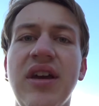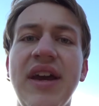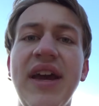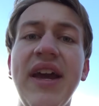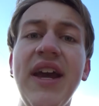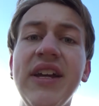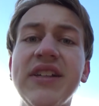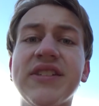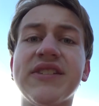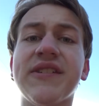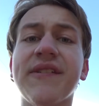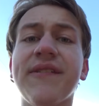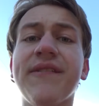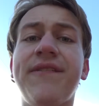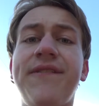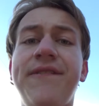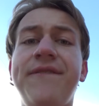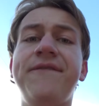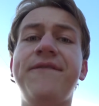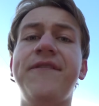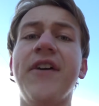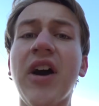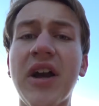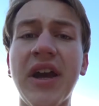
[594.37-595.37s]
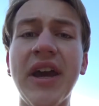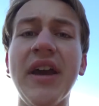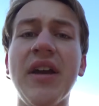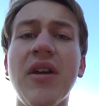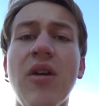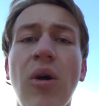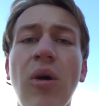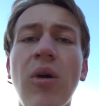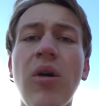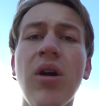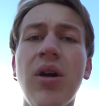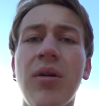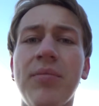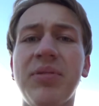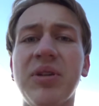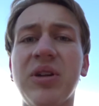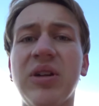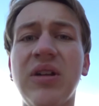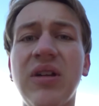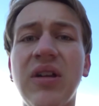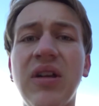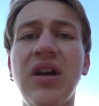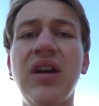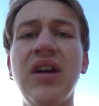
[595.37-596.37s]
It's fucking
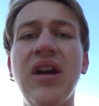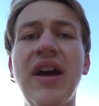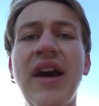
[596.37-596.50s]
horrible.